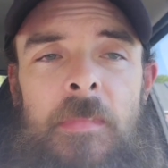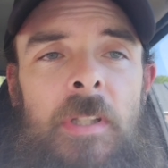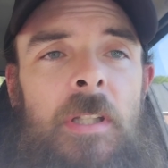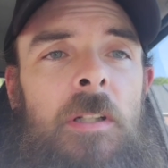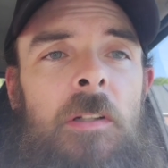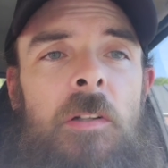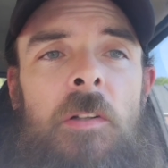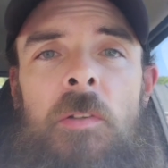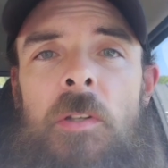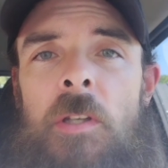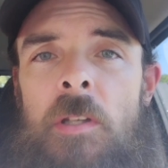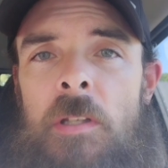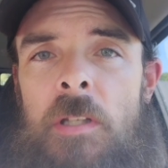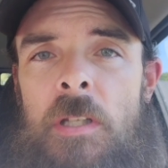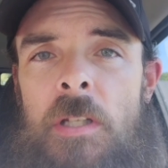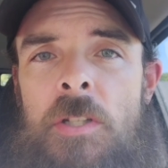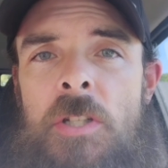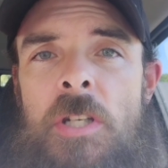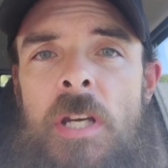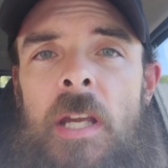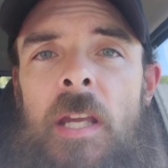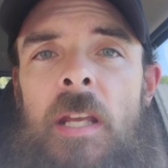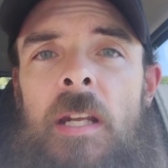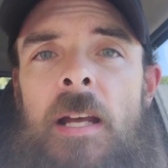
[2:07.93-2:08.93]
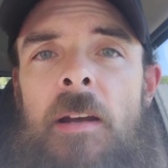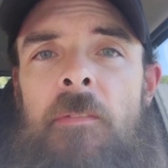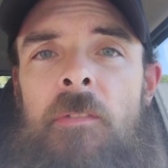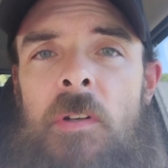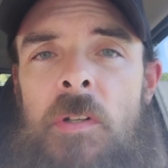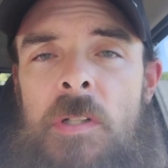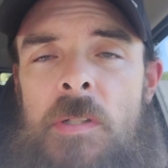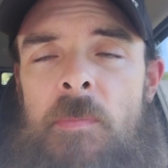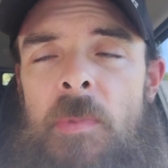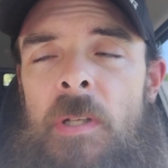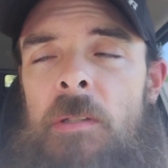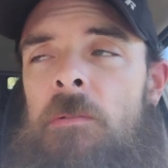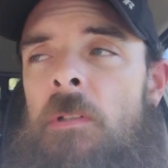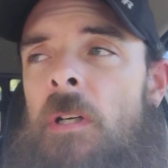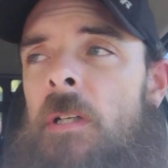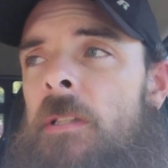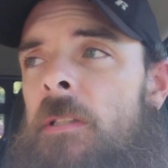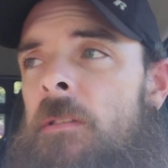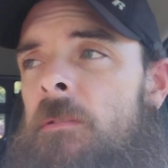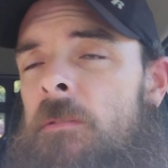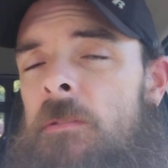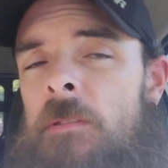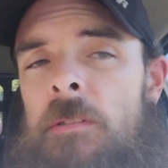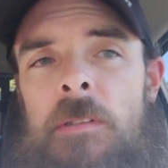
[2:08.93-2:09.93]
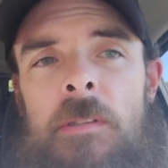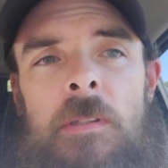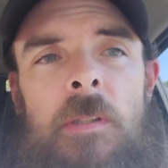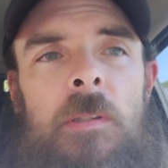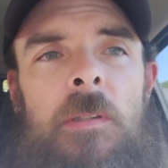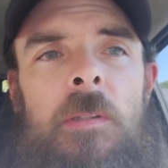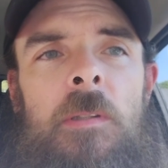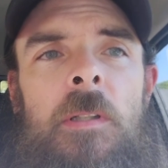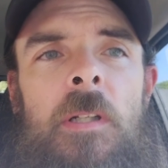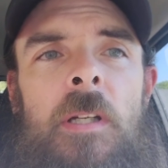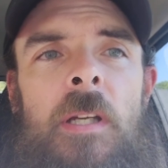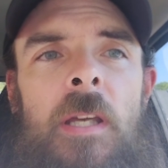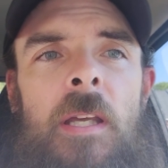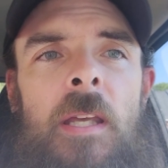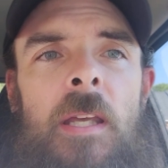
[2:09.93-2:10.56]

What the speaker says: You know, you check it after it's been running, you know.